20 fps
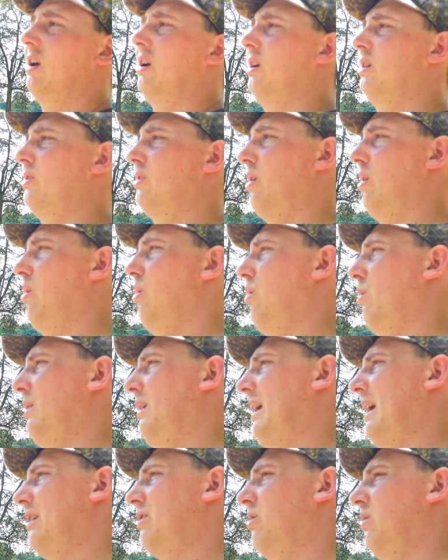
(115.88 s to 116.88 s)
So it
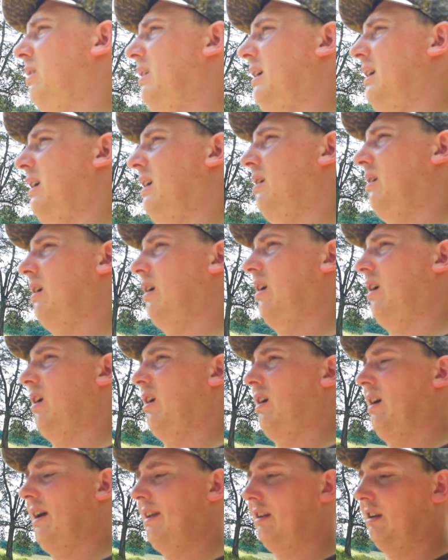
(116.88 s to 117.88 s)
actually
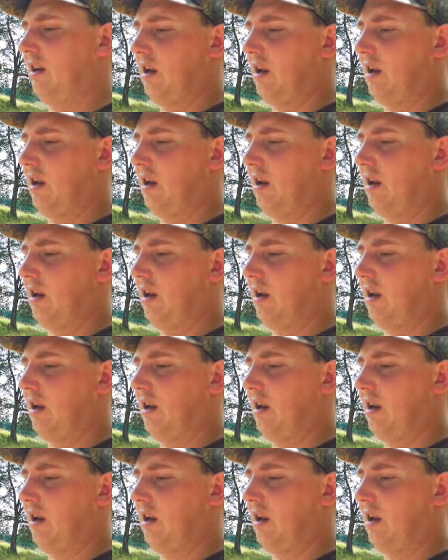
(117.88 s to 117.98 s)
ended